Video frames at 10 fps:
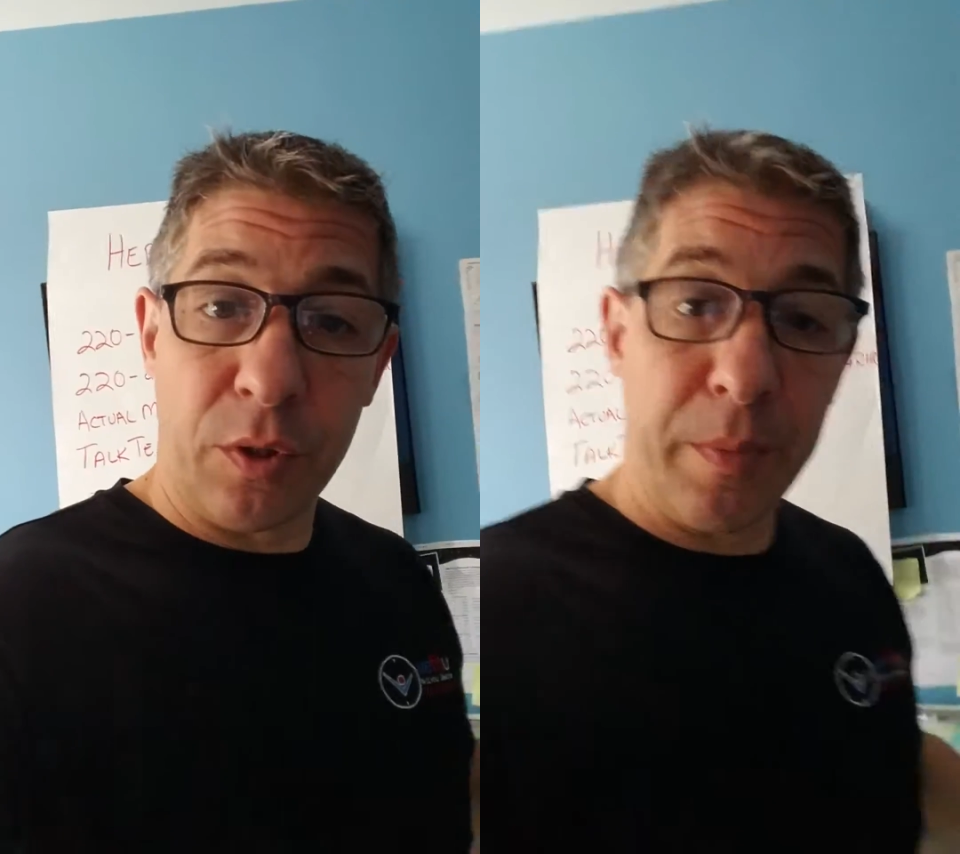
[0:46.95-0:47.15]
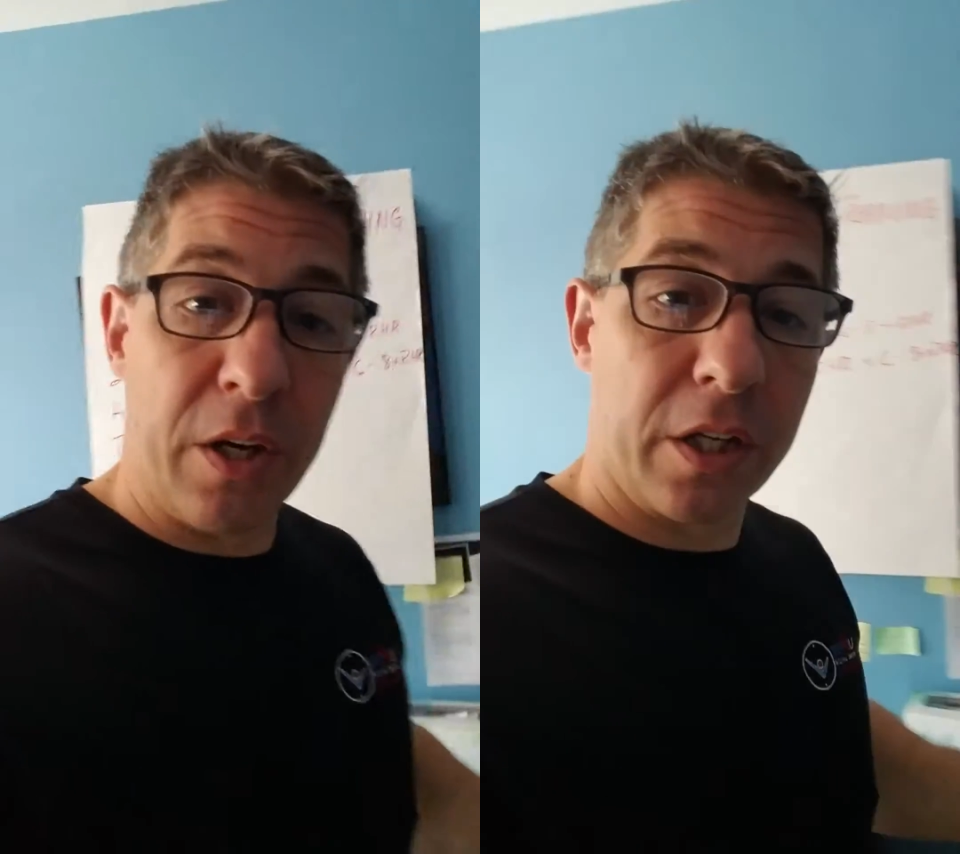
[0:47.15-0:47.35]

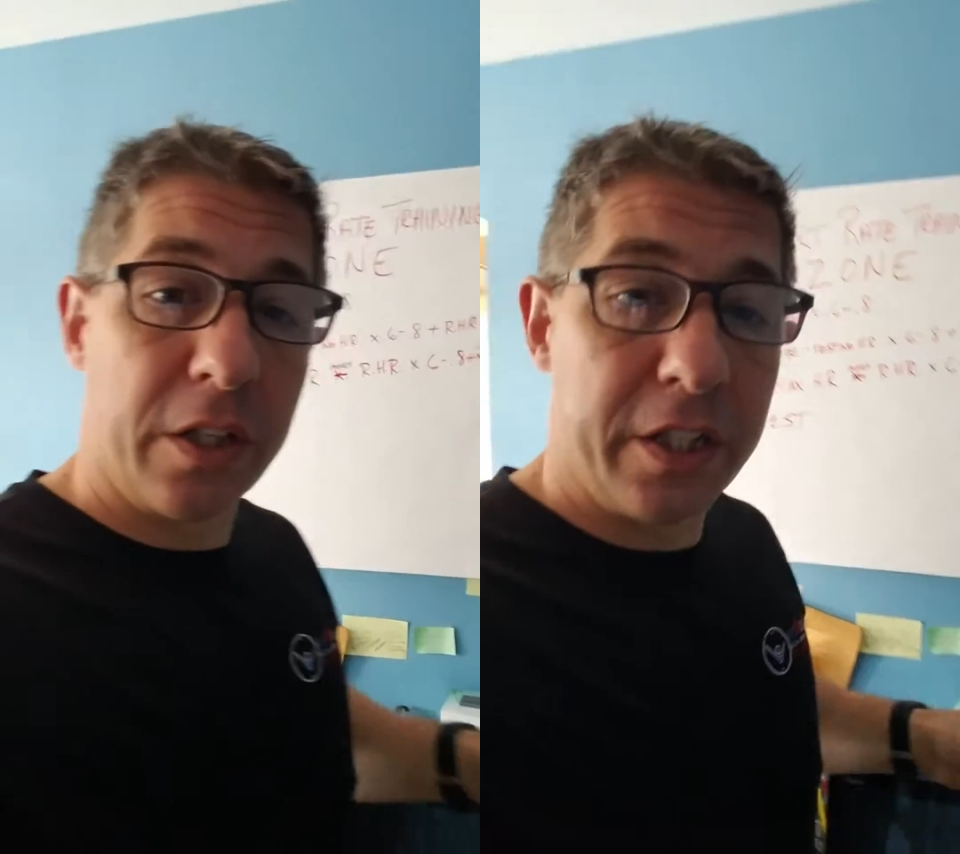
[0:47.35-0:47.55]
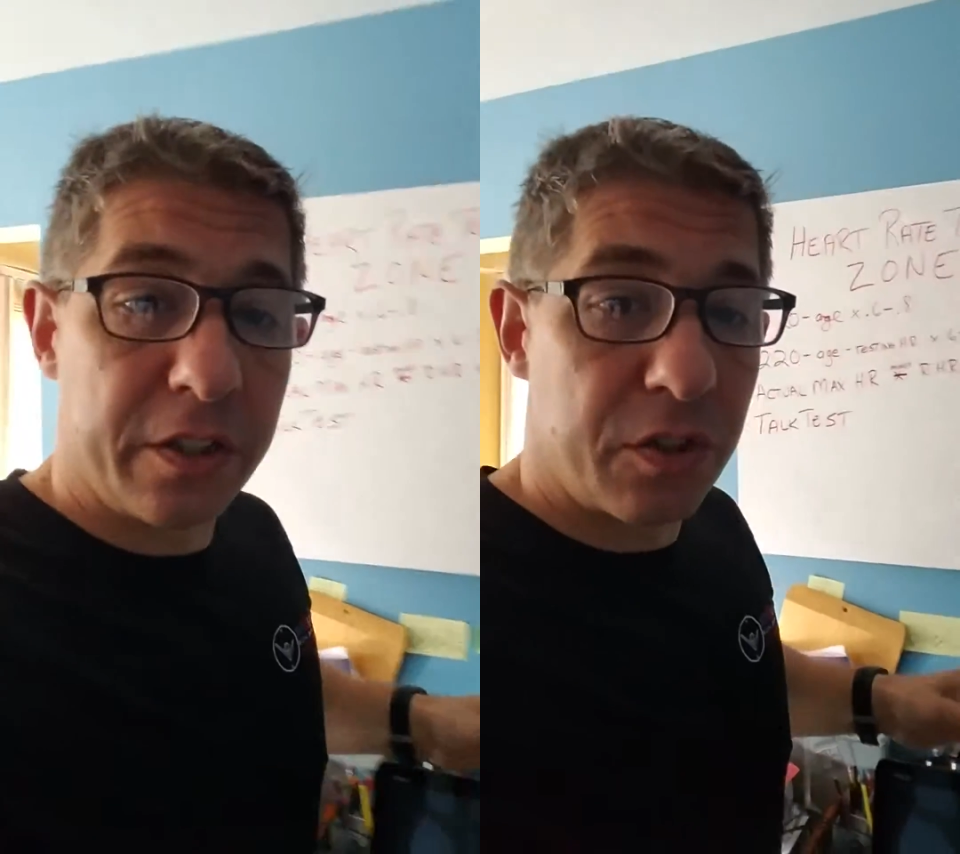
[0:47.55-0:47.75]

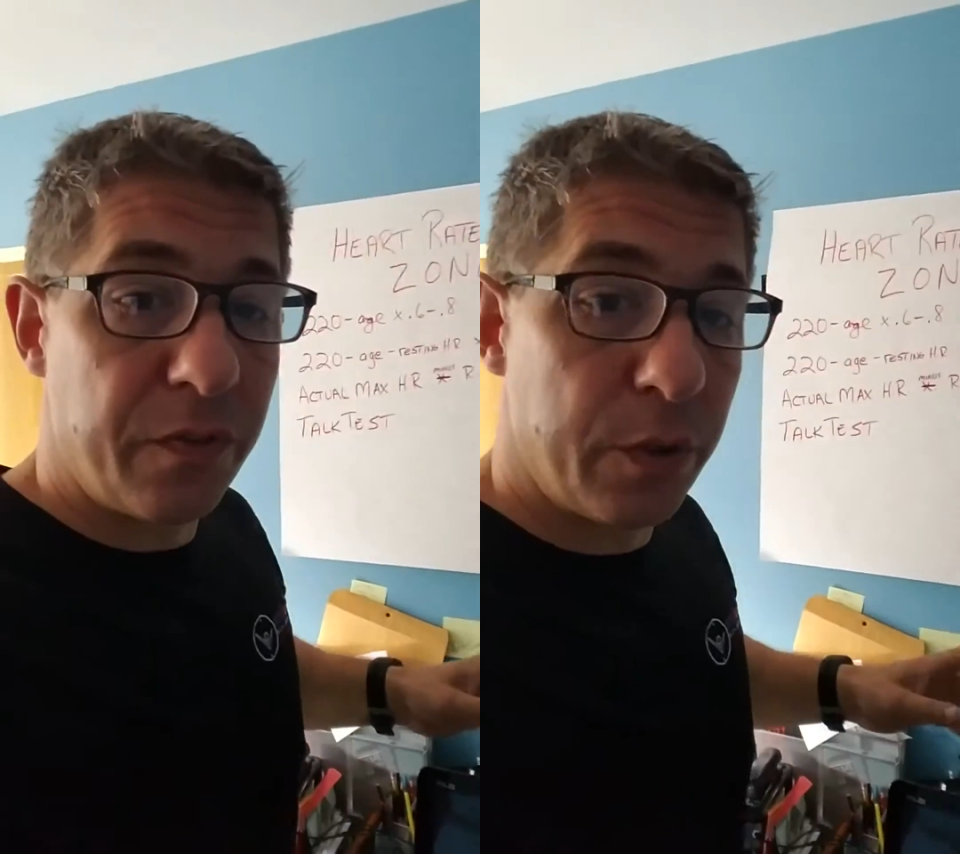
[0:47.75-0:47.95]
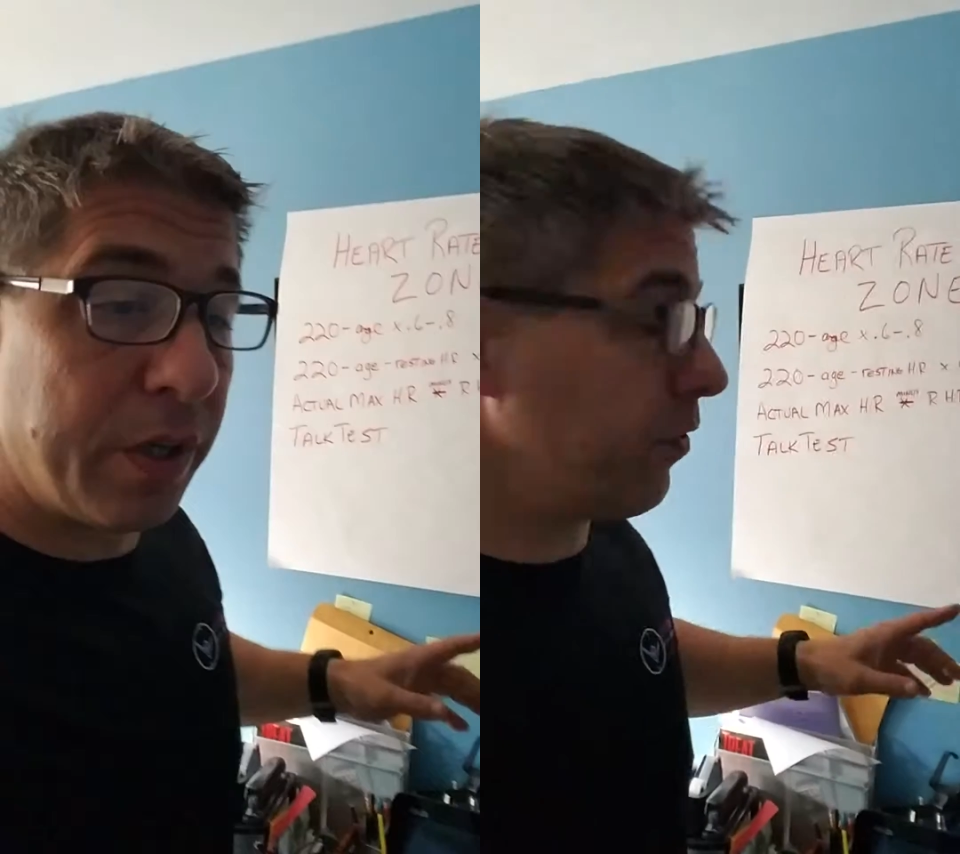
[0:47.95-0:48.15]
numerically. There's a
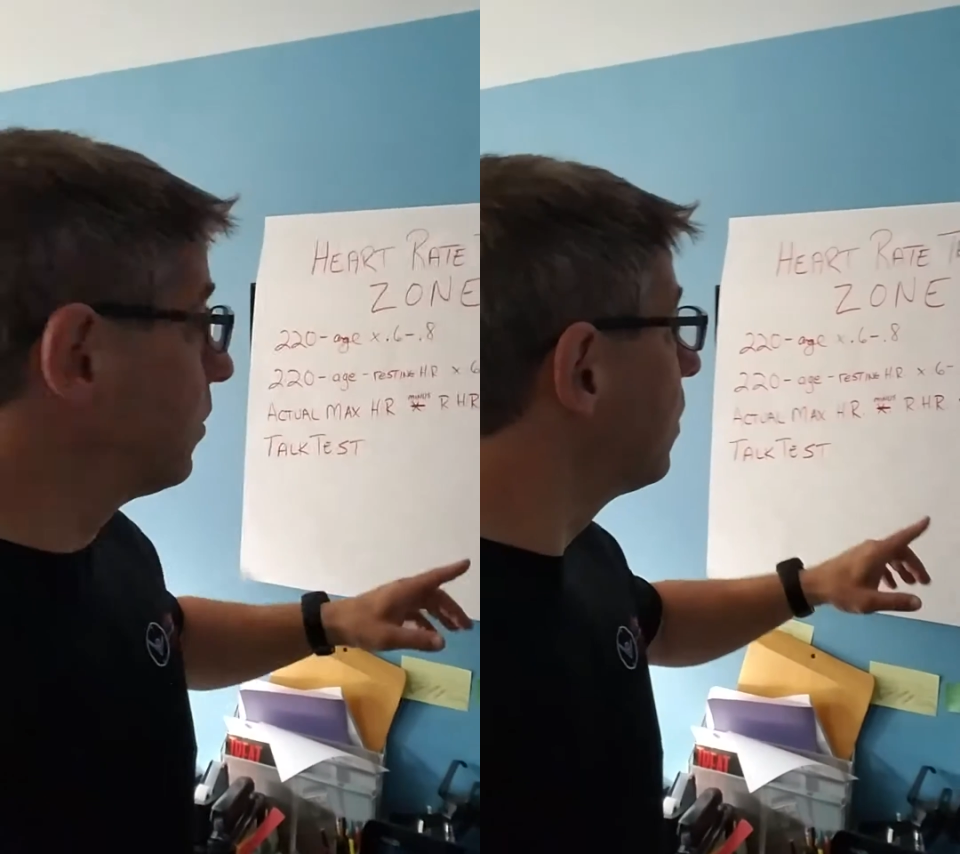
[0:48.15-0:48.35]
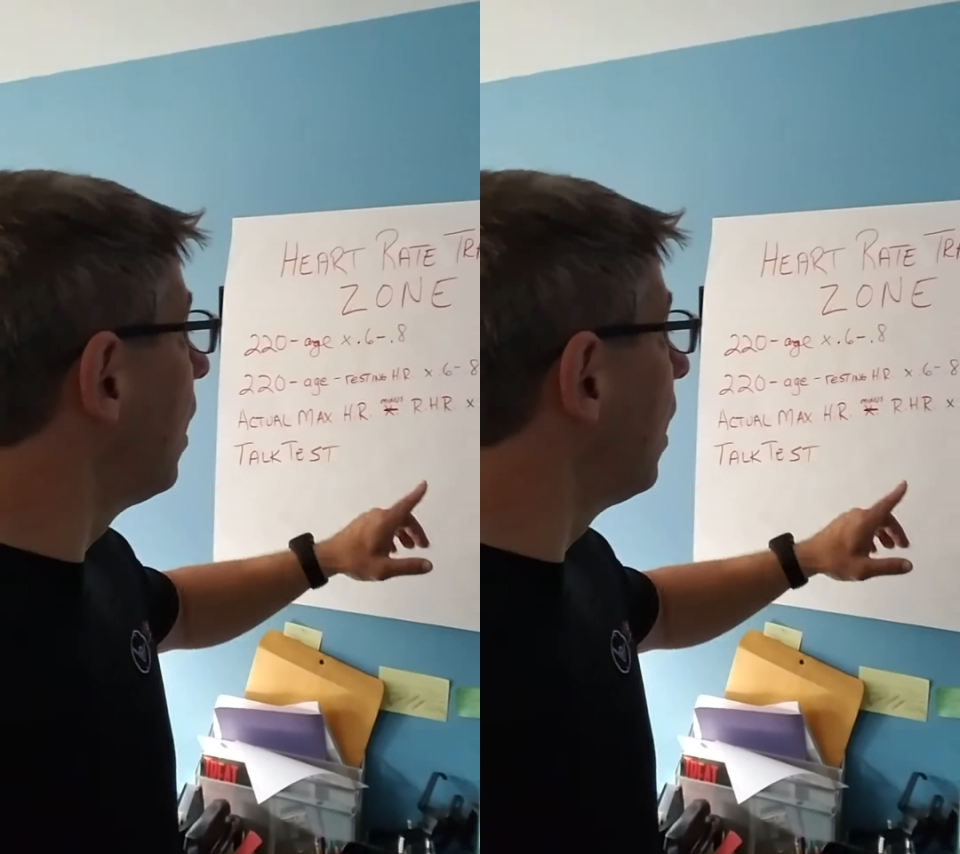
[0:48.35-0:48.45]
few different